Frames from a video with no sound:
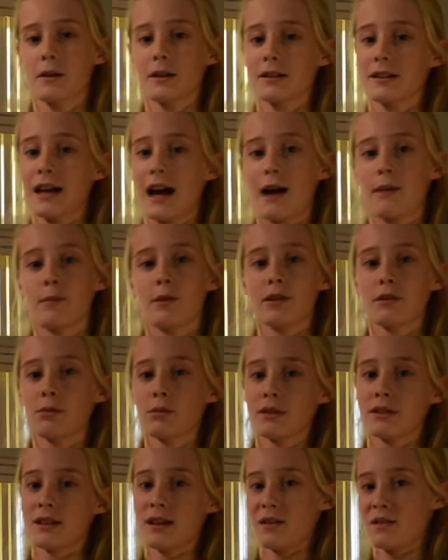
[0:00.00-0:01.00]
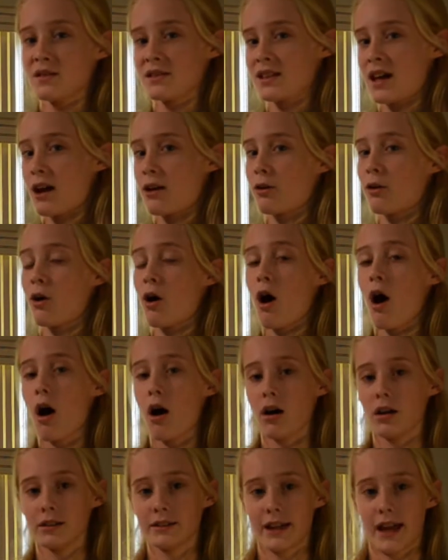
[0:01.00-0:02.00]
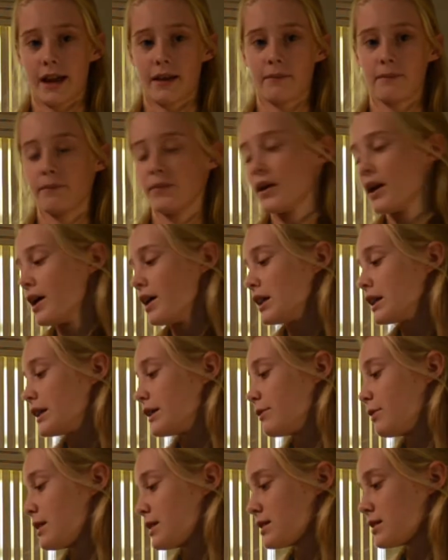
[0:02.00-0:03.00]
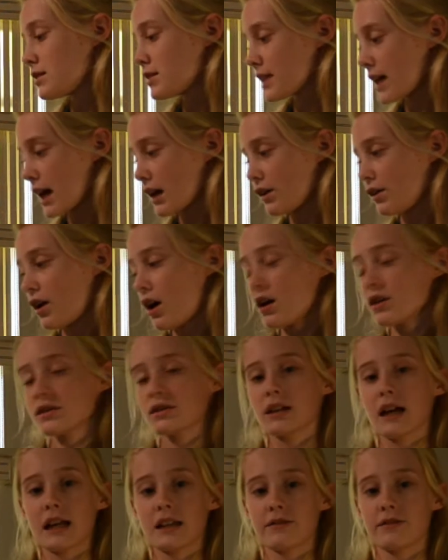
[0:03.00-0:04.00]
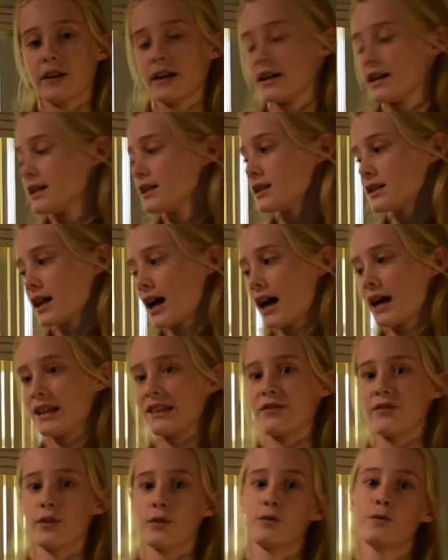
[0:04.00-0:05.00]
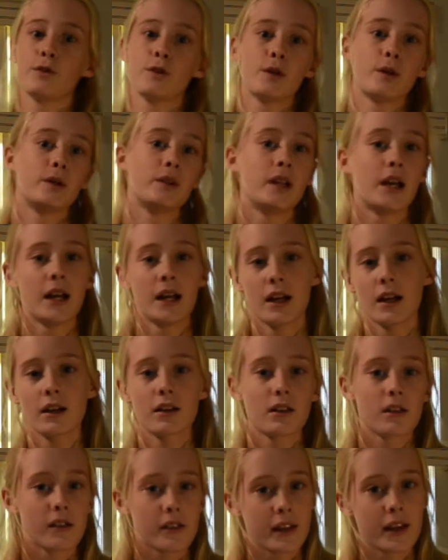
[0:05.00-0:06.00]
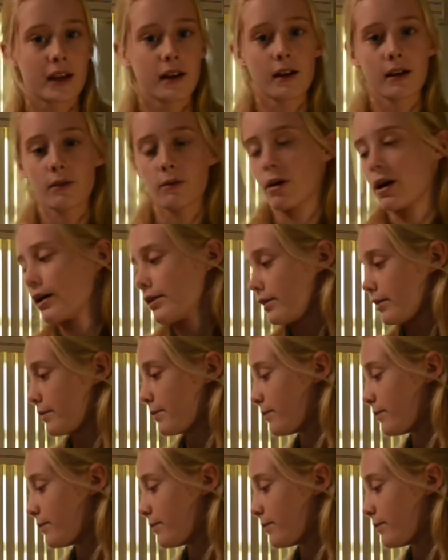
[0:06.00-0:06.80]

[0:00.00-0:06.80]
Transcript: because cowboys would sit in the saddle all day. The Western saddle also has various ties for food, clothing, and water.